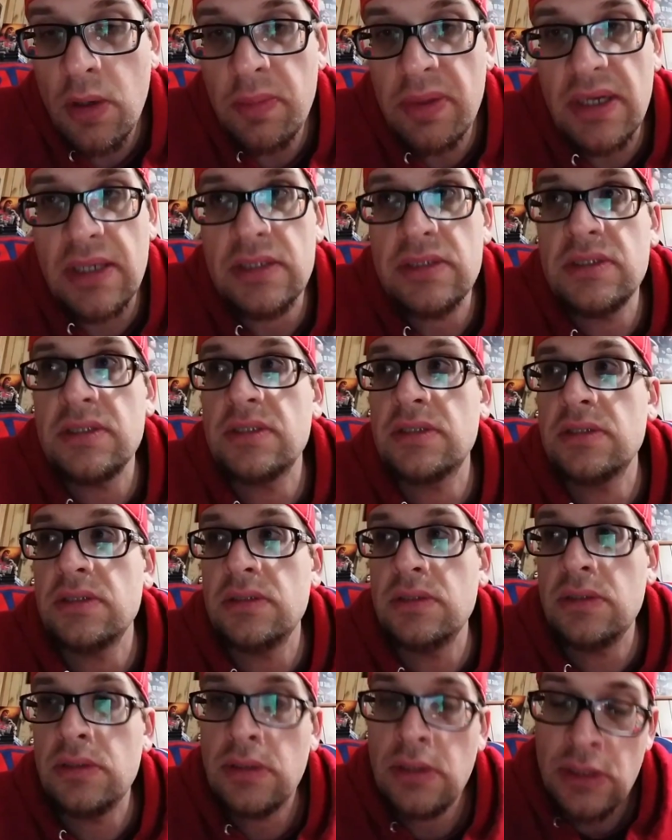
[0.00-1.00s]
because it's
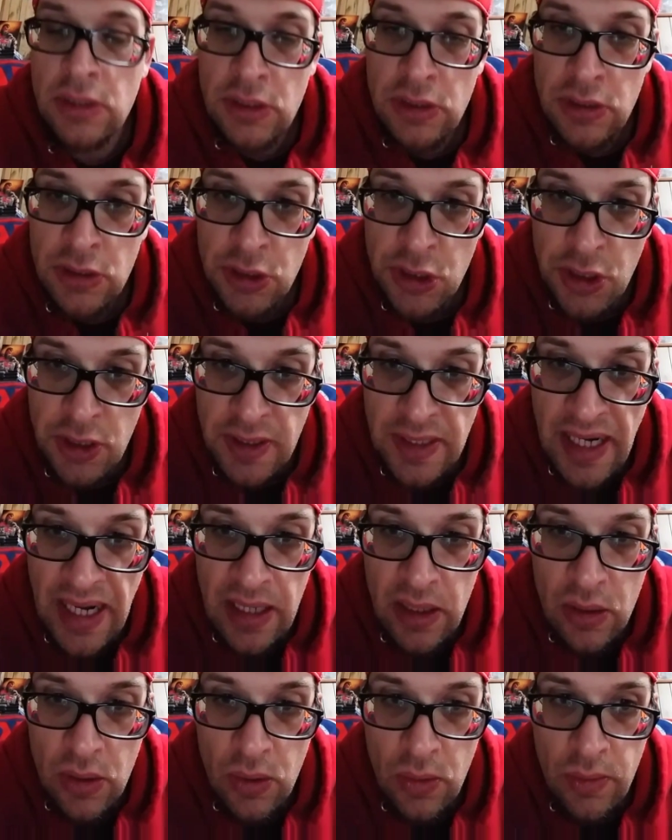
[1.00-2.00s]
in
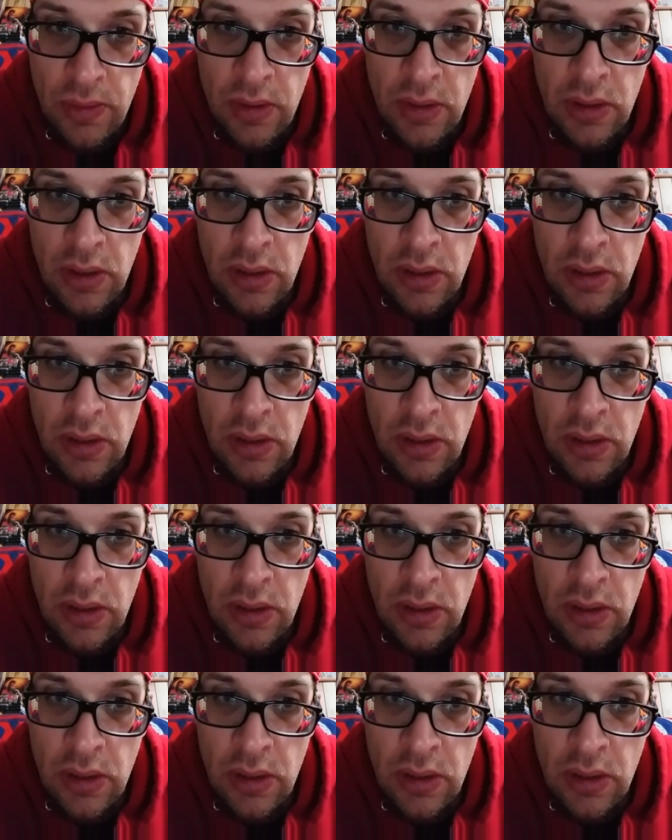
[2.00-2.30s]
Chicago.